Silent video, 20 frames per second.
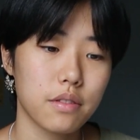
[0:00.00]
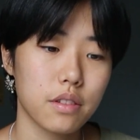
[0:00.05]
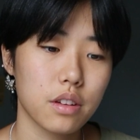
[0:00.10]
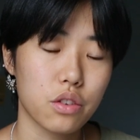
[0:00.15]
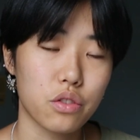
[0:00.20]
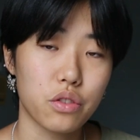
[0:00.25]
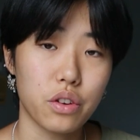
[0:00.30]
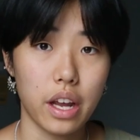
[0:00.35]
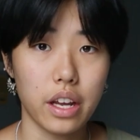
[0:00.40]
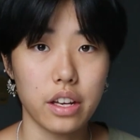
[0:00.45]

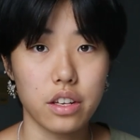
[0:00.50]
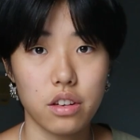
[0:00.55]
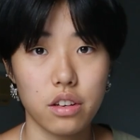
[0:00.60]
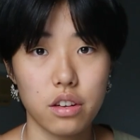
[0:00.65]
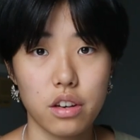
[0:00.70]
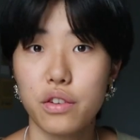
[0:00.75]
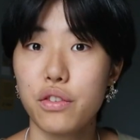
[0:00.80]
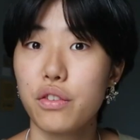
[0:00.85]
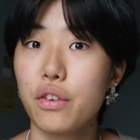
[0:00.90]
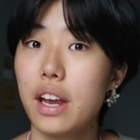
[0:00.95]

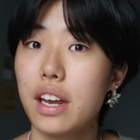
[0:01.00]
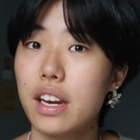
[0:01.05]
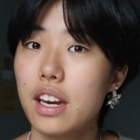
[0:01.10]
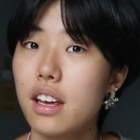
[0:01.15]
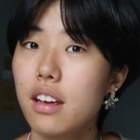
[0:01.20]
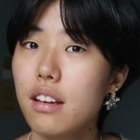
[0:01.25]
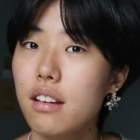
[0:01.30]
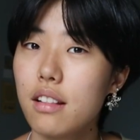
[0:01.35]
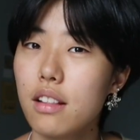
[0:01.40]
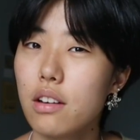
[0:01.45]

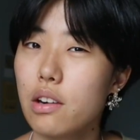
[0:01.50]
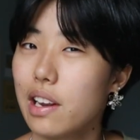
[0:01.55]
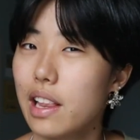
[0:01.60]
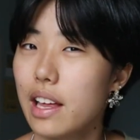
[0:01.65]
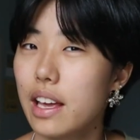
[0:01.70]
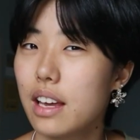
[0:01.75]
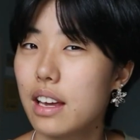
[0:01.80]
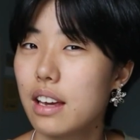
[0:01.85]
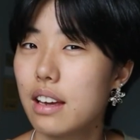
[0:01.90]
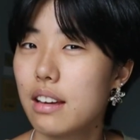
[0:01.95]
creating or
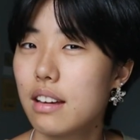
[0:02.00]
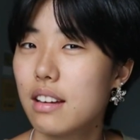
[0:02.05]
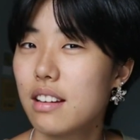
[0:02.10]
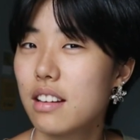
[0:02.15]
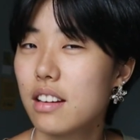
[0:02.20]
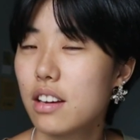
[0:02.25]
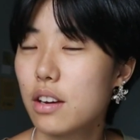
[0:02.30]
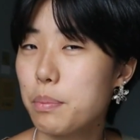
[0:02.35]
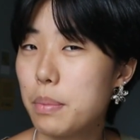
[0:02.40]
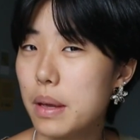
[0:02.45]
like
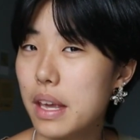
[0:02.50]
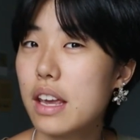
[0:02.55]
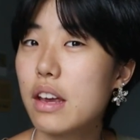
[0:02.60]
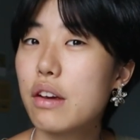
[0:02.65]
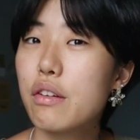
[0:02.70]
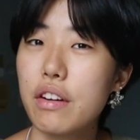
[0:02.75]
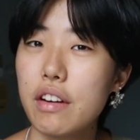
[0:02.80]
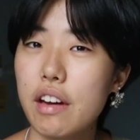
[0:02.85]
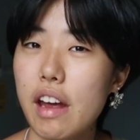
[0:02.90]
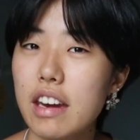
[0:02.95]
being
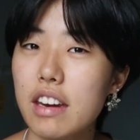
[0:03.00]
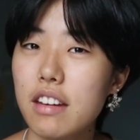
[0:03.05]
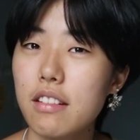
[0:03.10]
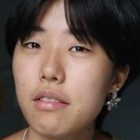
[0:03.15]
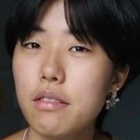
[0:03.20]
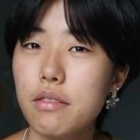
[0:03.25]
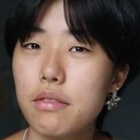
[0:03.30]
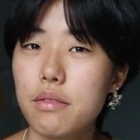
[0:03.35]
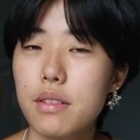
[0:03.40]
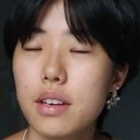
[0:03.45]

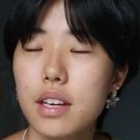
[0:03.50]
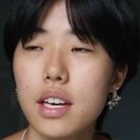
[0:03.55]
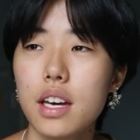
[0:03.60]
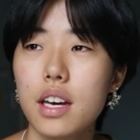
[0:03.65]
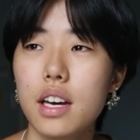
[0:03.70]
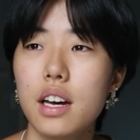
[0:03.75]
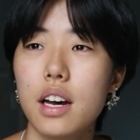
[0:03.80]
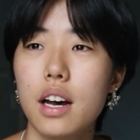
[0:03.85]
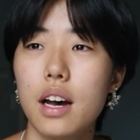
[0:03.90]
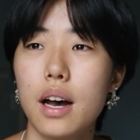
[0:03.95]
creative.
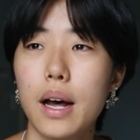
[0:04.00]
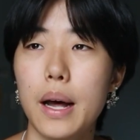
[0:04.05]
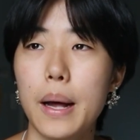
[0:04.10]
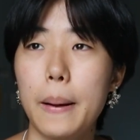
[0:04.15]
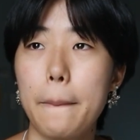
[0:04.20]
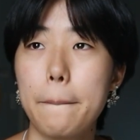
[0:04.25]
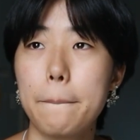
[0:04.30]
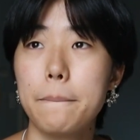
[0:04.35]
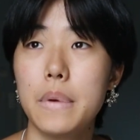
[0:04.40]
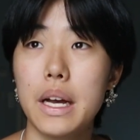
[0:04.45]

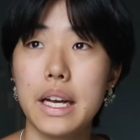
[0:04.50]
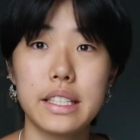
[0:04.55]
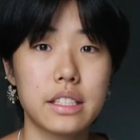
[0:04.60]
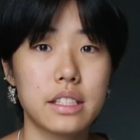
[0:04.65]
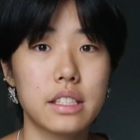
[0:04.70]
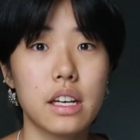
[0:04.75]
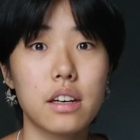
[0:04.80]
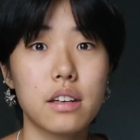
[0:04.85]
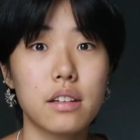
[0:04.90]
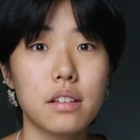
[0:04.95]
I
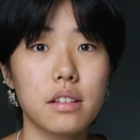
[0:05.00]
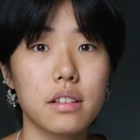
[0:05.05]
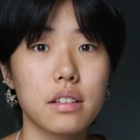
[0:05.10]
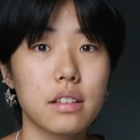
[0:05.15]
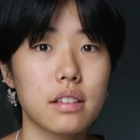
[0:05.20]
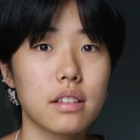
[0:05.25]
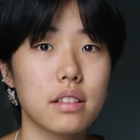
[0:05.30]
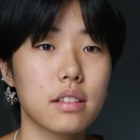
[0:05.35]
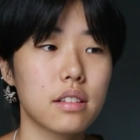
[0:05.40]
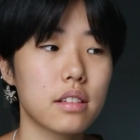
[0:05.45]
still
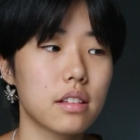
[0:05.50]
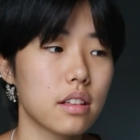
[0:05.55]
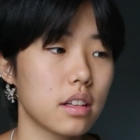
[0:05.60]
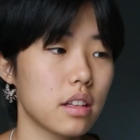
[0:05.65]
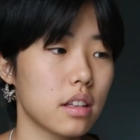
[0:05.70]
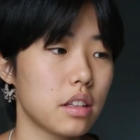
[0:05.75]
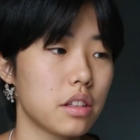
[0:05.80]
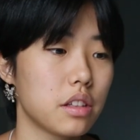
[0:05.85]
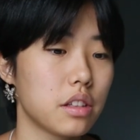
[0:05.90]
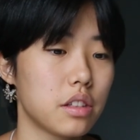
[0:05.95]

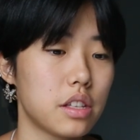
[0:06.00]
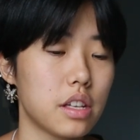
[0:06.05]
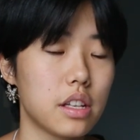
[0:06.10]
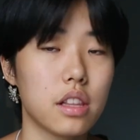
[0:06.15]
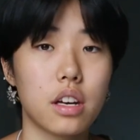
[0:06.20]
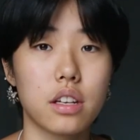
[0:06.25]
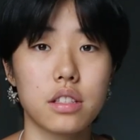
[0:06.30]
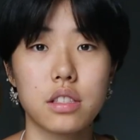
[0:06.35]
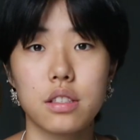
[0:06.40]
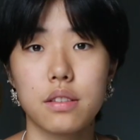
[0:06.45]
did
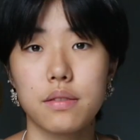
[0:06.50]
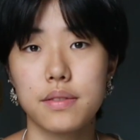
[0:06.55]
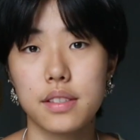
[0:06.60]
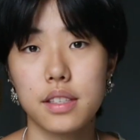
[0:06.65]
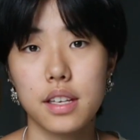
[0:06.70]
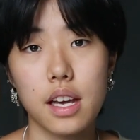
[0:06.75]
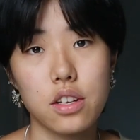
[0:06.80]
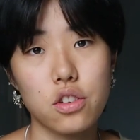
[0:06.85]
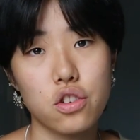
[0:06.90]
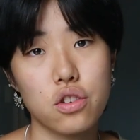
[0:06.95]
lots of
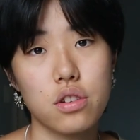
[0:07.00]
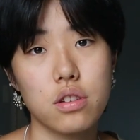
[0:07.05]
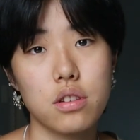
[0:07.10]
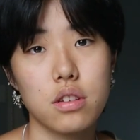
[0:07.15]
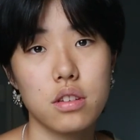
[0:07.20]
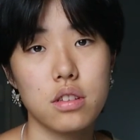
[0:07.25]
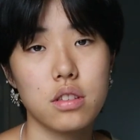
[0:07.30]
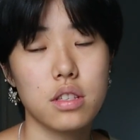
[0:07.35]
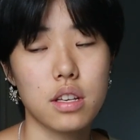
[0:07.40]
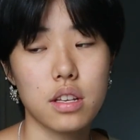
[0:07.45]

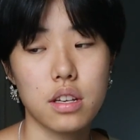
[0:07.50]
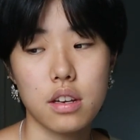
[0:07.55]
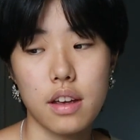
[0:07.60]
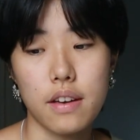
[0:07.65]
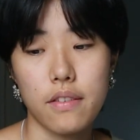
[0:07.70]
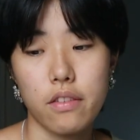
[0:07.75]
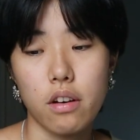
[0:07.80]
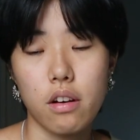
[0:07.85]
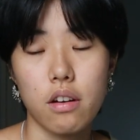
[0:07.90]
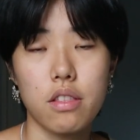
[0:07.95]
sketches
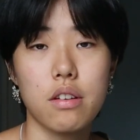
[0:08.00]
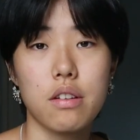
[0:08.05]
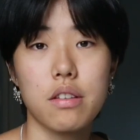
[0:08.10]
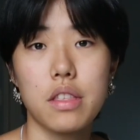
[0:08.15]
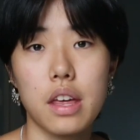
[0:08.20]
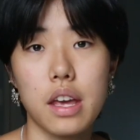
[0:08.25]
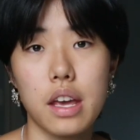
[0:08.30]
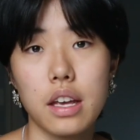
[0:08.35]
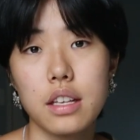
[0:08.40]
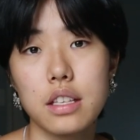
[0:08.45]
and other
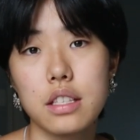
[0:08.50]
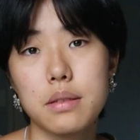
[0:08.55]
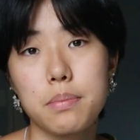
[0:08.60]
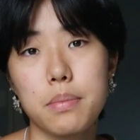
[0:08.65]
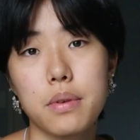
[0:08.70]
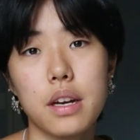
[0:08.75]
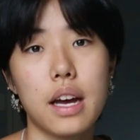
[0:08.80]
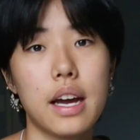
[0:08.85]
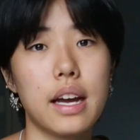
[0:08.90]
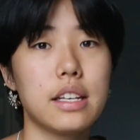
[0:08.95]
things,
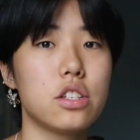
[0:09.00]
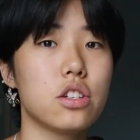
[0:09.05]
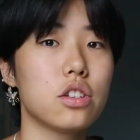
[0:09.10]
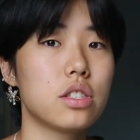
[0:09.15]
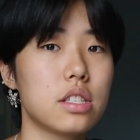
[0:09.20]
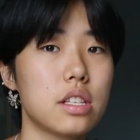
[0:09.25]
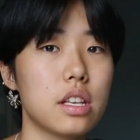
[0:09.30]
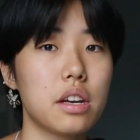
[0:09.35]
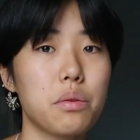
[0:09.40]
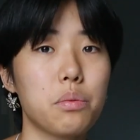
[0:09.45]
but I
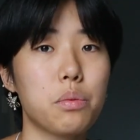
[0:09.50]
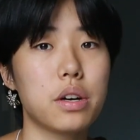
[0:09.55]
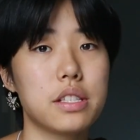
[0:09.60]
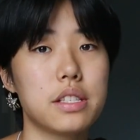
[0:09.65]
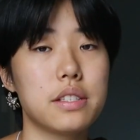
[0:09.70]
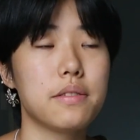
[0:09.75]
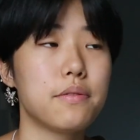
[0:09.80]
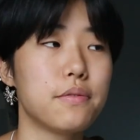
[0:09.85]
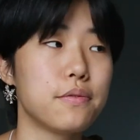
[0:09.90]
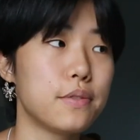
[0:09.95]
just didn't want
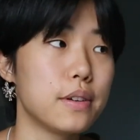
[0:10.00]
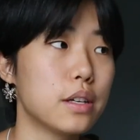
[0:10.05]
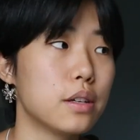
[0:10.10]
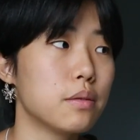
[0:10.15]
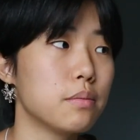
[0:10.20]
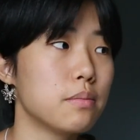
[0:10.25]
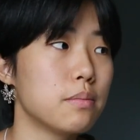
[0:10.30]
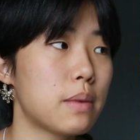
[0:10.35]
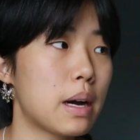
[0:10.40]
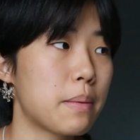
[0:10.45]
to
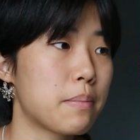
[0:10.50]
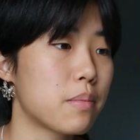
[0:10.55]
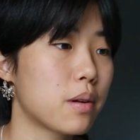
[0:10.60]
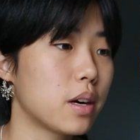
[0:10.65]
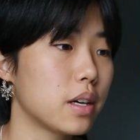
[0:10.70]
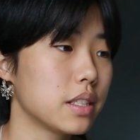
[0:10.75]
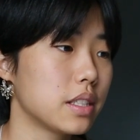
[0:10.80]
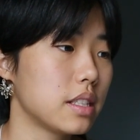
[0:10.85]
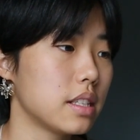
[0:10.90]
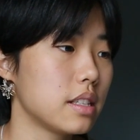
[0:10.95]
film my
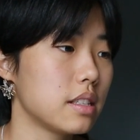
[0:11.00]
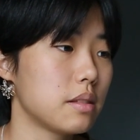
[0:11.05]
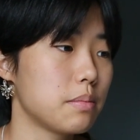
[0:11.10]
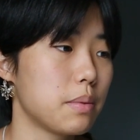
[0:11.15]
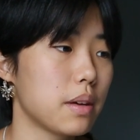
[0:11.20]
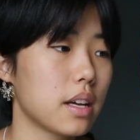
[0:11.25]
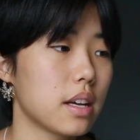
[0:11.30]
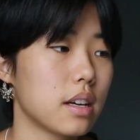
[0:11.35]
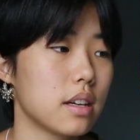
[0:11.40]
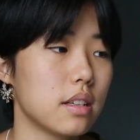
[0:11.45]
process
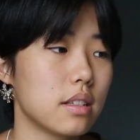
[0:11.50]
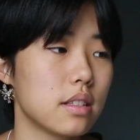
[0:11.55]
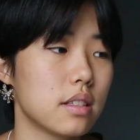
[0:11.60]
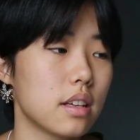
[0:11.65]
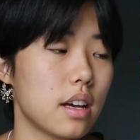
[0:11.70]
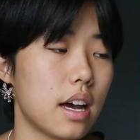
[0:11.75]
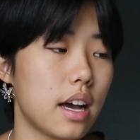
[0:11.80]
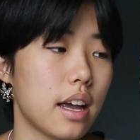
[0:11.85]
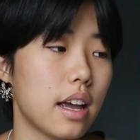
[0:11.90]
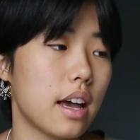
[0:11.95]
because
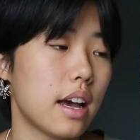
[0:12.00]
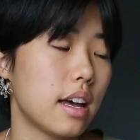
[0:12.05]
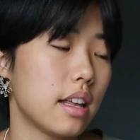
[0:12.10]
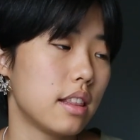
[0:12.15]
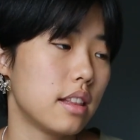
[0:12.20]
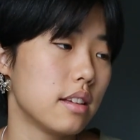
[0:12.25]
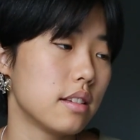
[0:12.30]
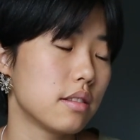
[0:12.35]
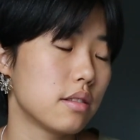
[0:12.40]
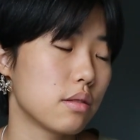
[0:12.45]
I had
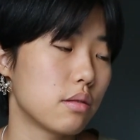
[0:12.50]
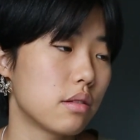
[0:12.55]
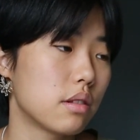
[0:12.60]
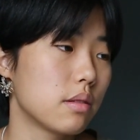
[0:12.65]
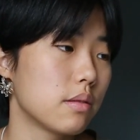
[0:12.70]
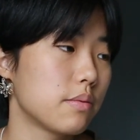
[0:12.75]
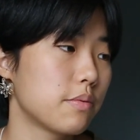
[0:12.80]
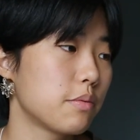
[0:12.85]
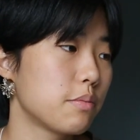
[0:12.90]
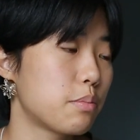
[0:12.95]
this sort
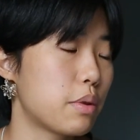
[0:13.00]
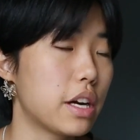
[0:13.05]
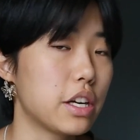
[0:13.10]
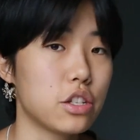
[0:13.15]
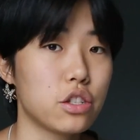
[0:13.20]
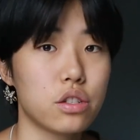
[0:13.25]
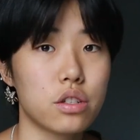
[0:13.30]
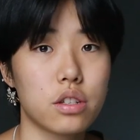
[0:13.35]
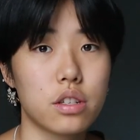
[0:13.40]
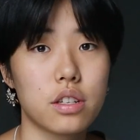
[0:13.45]
of
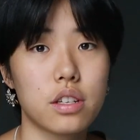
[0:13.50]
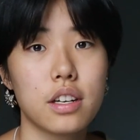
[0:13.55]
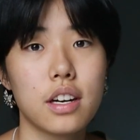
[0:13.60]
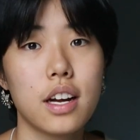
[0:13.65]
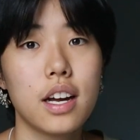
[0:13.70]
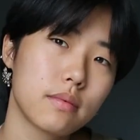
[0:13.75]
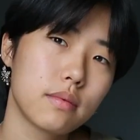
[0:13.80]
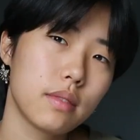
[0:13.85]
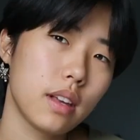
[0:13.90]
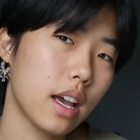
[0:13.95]
pressure.
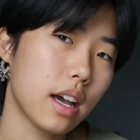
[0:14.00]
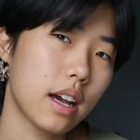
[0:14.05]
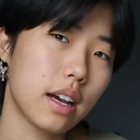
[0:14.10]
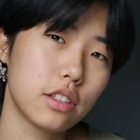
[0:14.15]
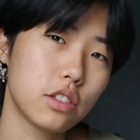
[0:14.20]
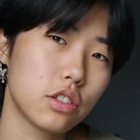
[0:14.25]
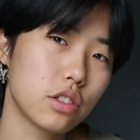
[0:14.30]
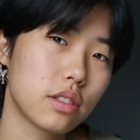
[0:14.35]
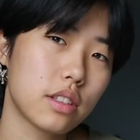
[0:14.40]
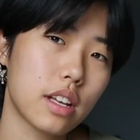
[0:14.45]
Yeah, I
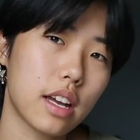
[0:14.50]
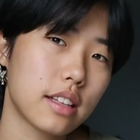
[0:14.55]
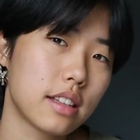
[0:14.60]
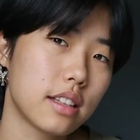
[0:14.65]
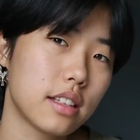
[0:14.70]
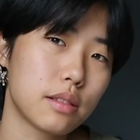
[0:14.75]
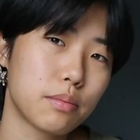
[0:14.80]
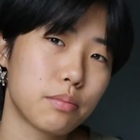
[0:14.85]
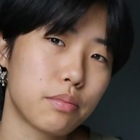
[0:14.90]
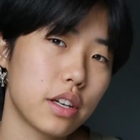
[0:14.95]
just had
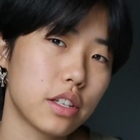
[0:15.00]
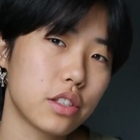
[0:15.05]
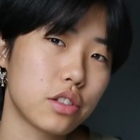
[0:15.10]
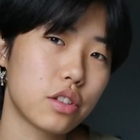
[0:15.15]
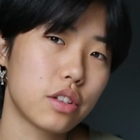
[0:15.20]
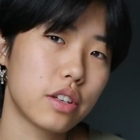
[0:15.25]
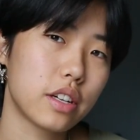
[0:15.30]
this pressure